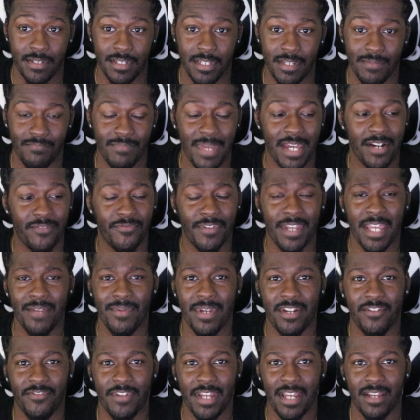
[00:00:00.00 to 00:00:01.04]
Matter of
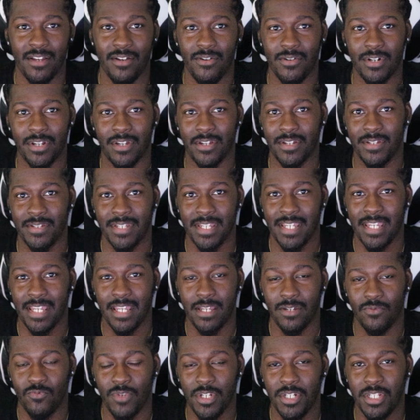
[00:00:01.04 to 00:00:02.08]
fact, hold on.
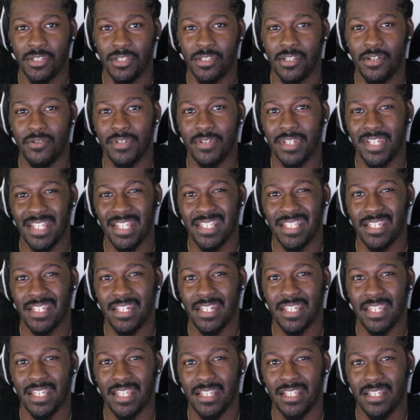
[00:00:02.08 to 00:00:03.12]
We just gonna get to the
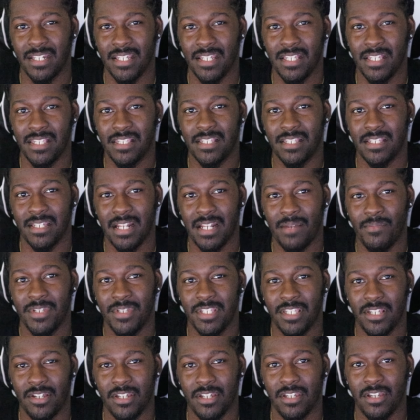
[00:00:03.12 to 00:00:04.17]
end of this, and then I'm gonna
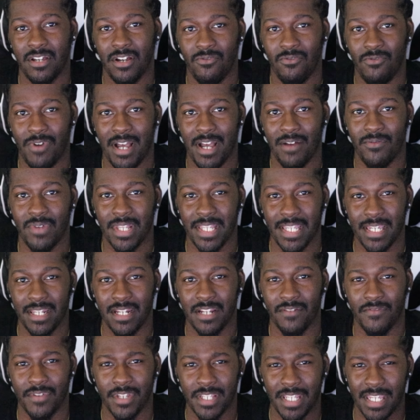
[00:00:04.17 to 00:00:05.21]
tell y'all why we did
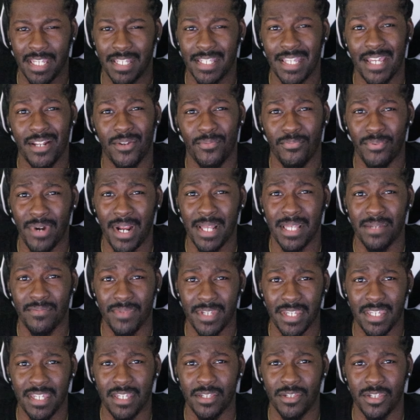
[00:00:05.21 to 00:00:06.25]
everything. That'll probably be
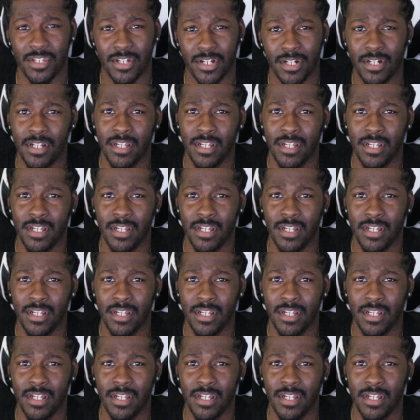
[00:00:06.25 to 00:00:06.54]
easier.